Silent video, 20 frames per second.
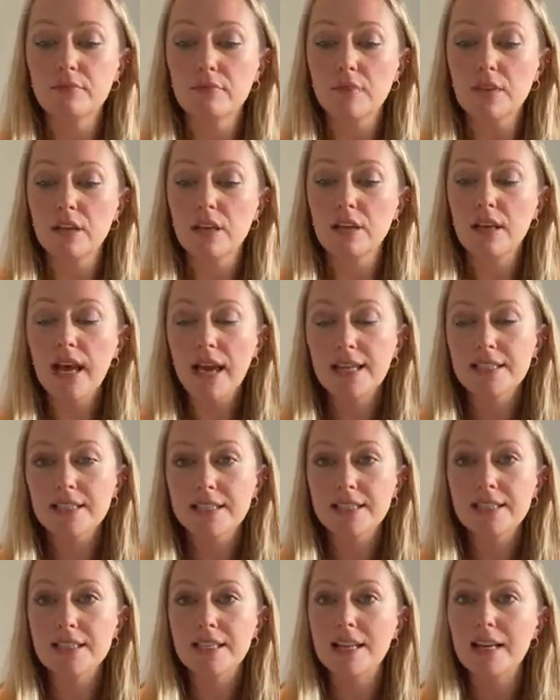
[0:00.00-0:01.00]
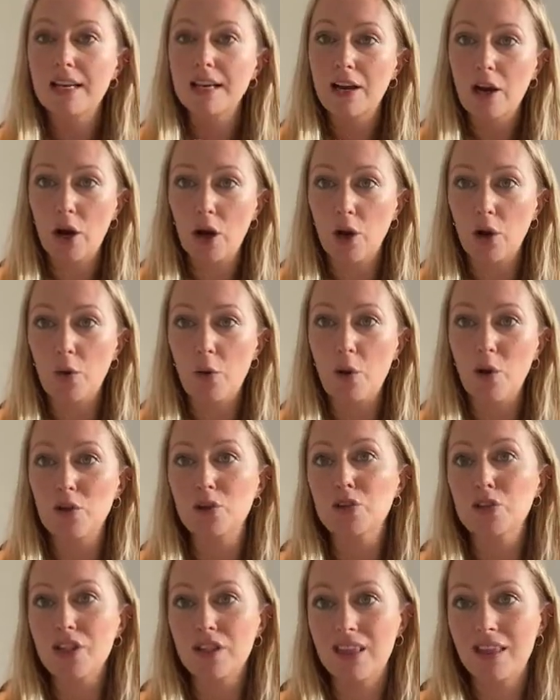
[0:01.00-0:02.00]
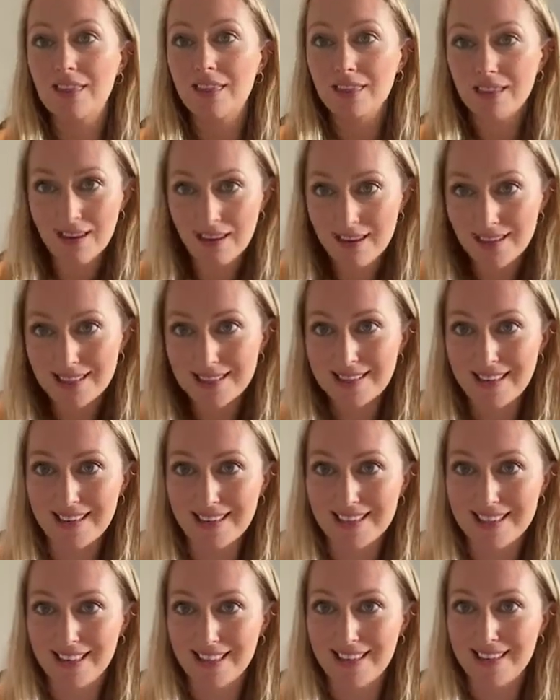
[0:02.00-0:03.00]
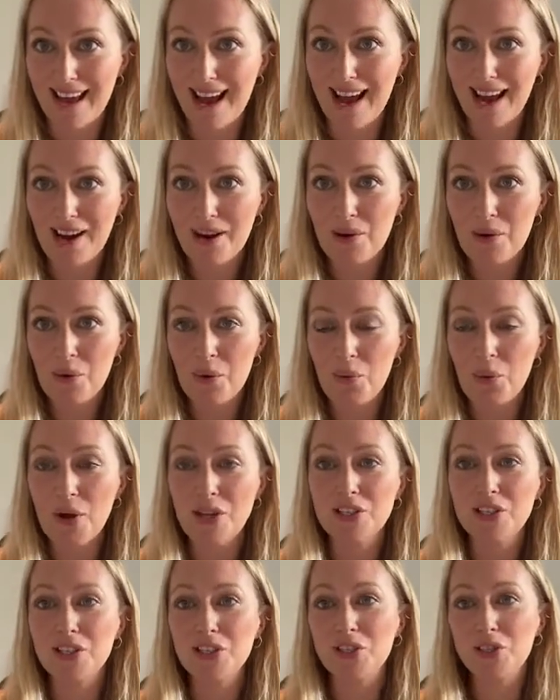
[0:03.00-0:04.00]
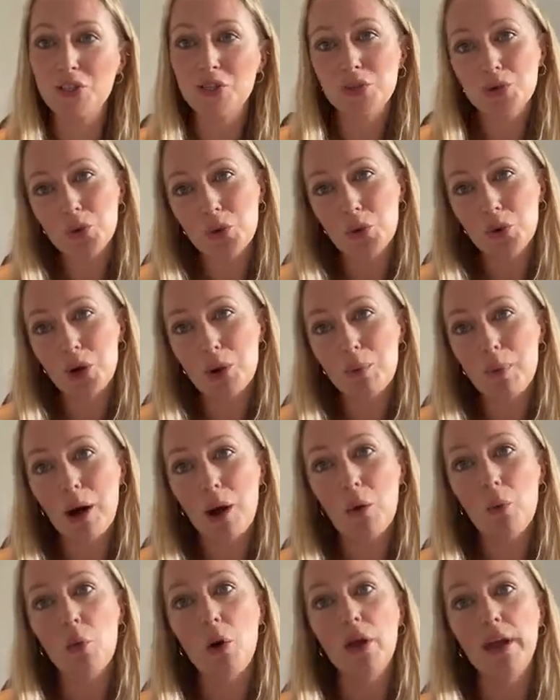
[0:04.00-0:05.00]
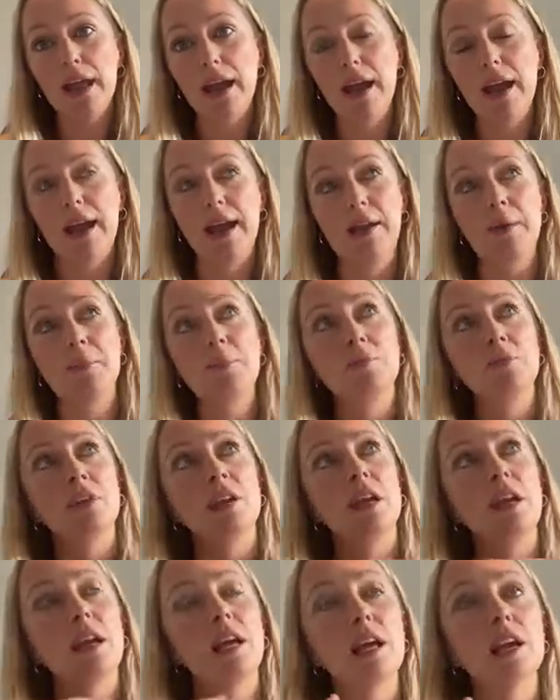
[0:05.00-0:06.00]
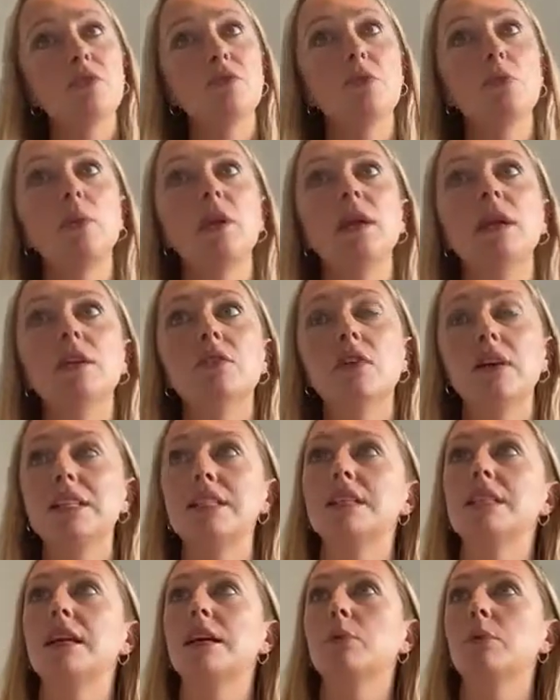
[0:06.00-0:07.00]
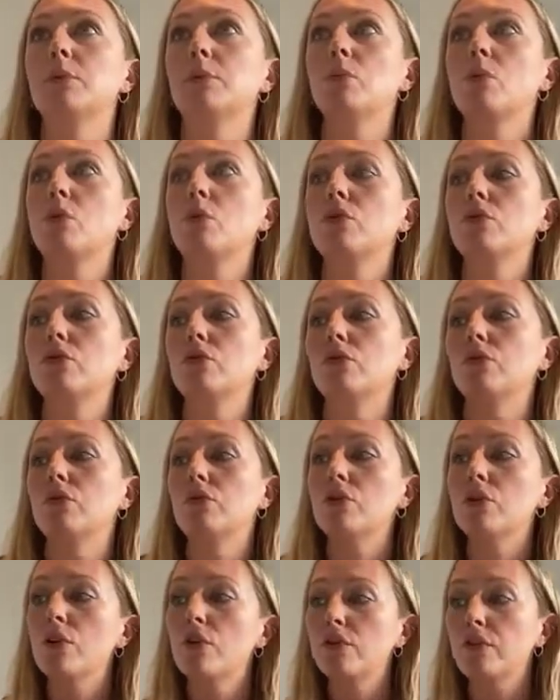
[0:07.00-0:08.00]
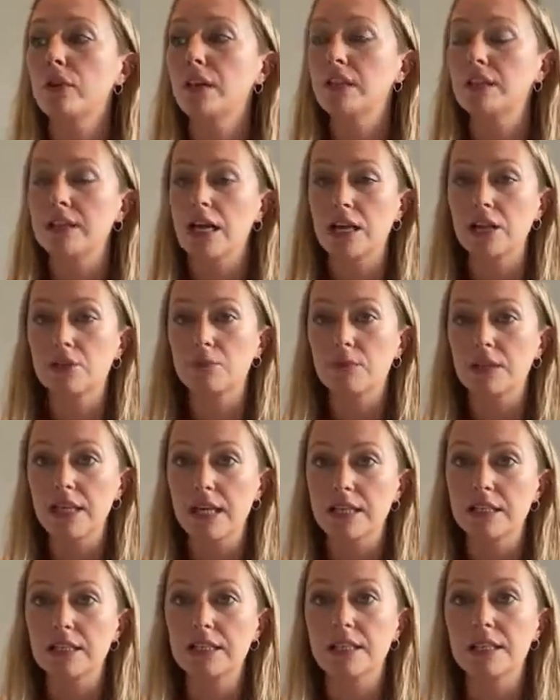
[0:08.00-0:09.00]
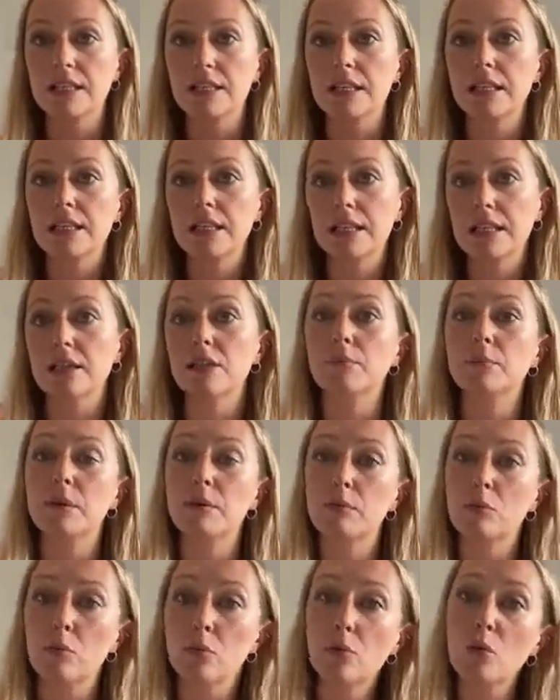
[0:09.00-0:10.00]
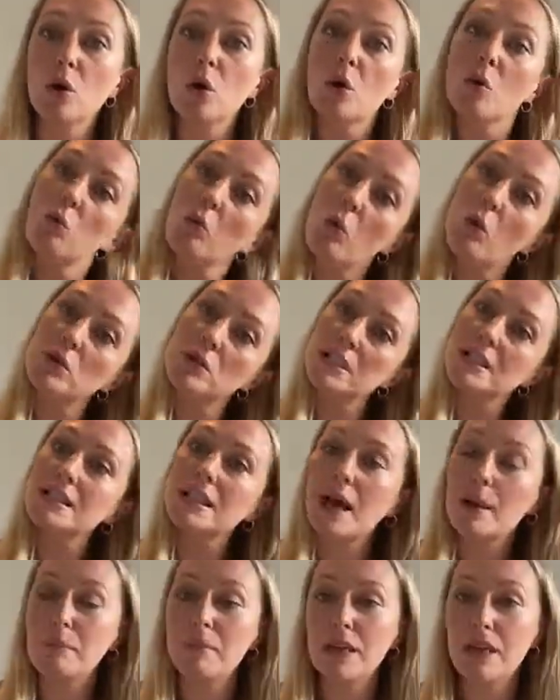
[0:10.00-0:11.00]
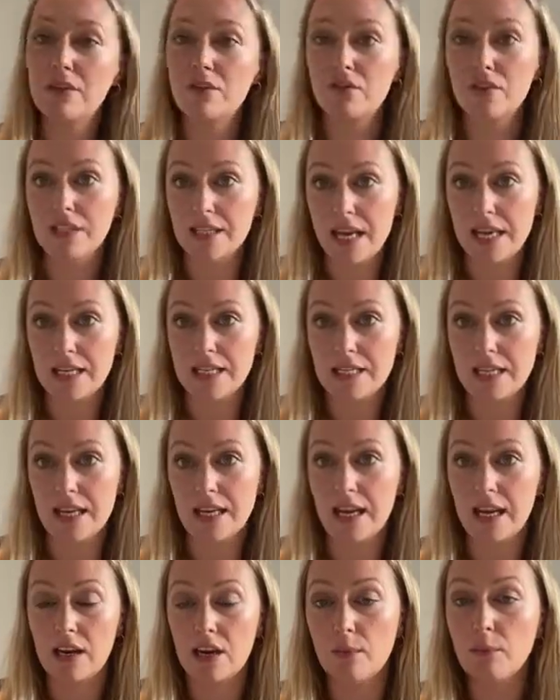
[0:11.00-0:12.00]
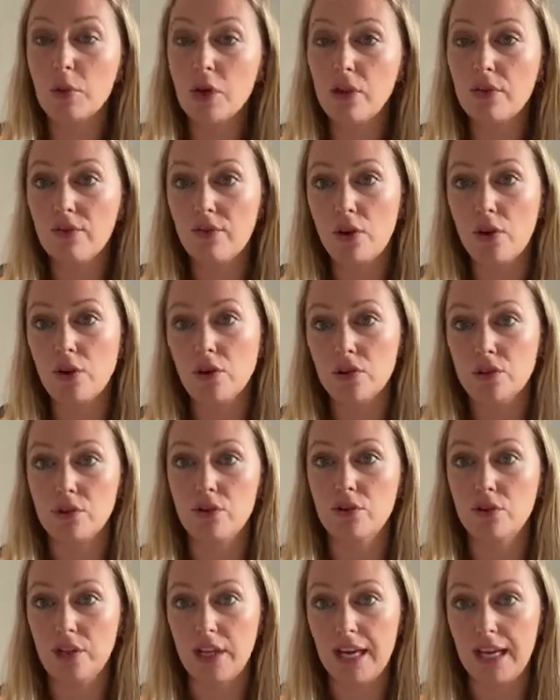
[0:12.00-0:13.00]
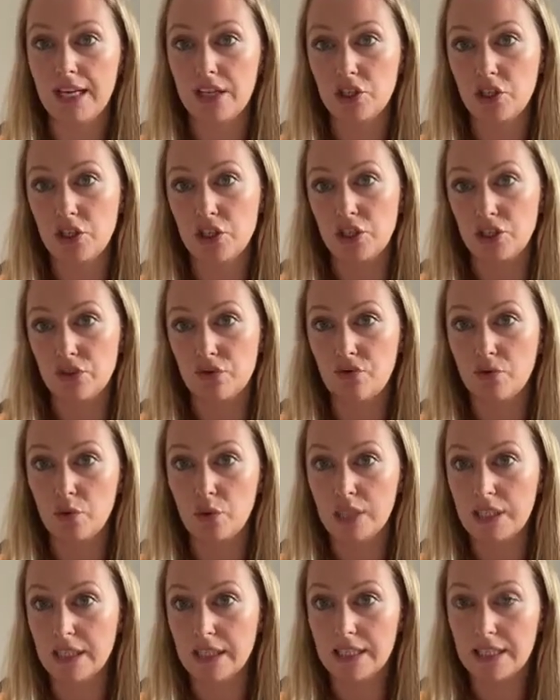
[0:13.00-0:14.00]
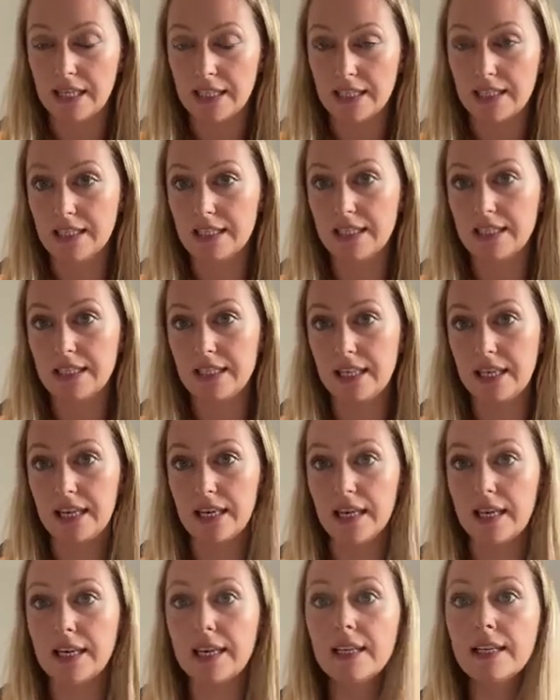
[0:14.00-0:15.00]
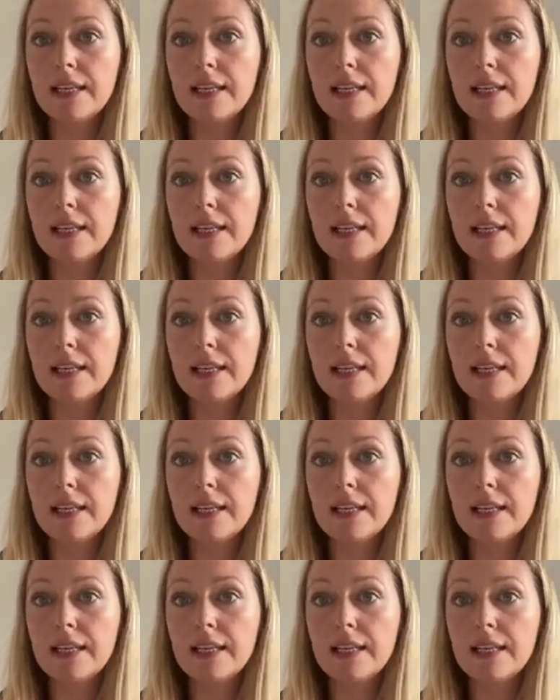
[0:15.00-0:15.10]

let's go on to the third section now, which is to talk about, okay, if we resonate with one of the attachment tendencies a little bit more, what does that mean for dating? And I'm going to focus on the anxious and avoidant tendency here,